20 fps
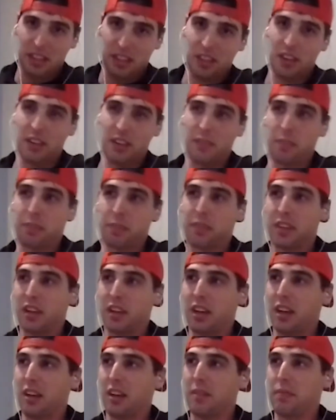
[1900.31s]

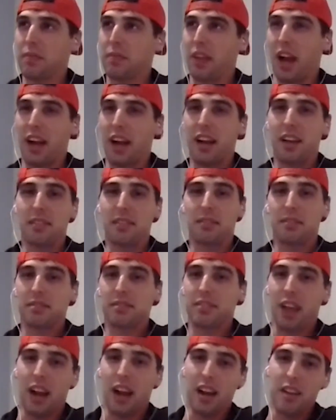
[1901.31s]
I
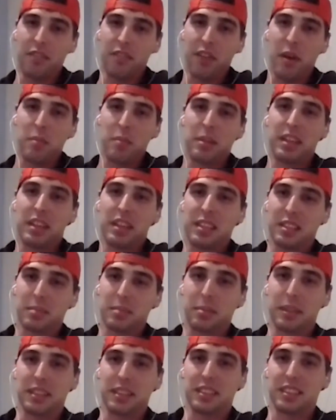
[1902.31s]
got family in this
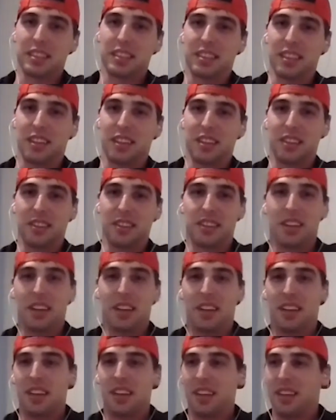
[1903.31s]
business, so
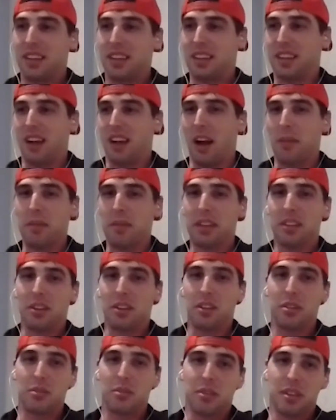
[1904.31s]
I'm not the
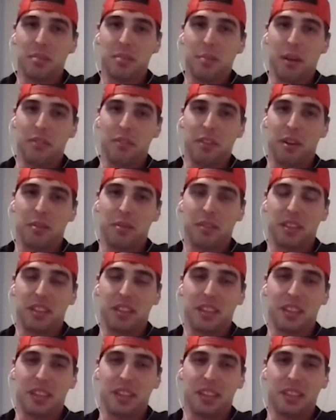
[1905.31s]
only one in my family
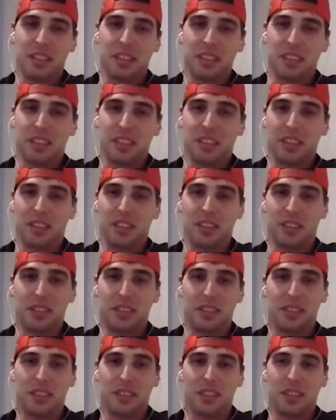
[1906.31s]
that does this. So
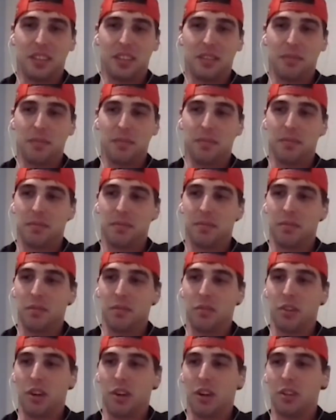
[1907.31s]

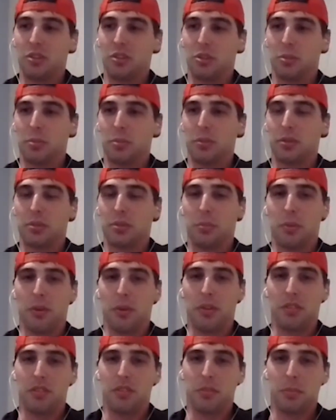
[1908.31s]
we're all super
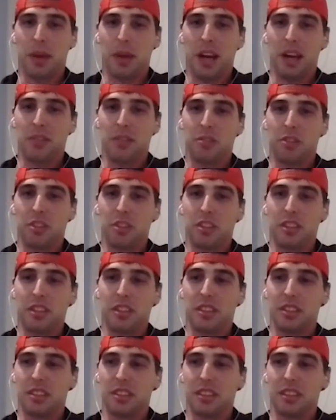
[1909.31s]
supportive and behind one another.